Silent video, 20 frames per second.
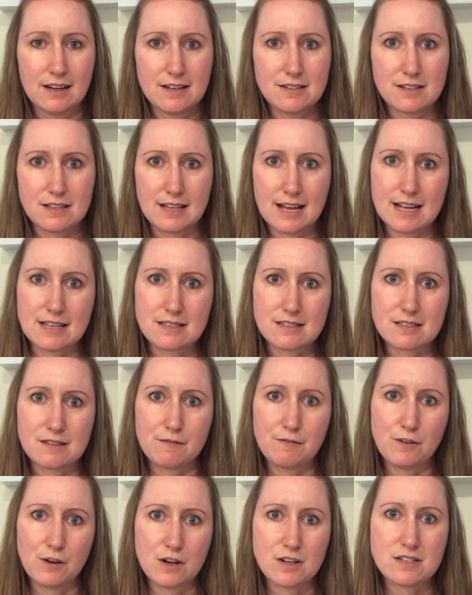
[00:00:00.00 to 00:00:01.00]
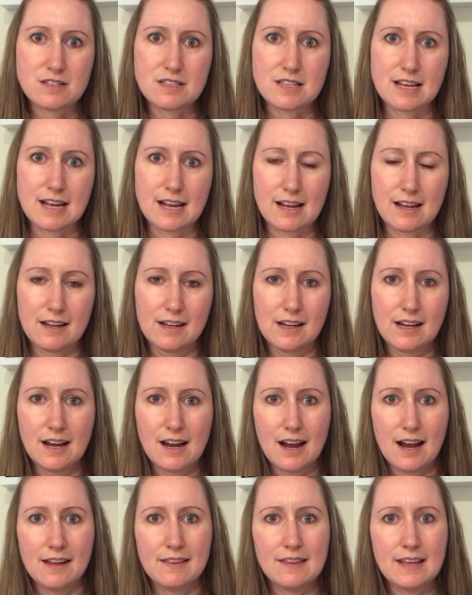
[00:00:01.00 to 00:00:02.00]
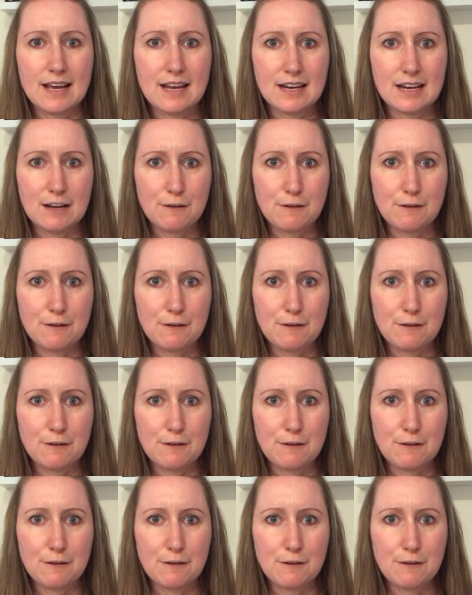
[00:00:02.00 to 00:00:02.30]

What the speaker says: So that's the first thing. And then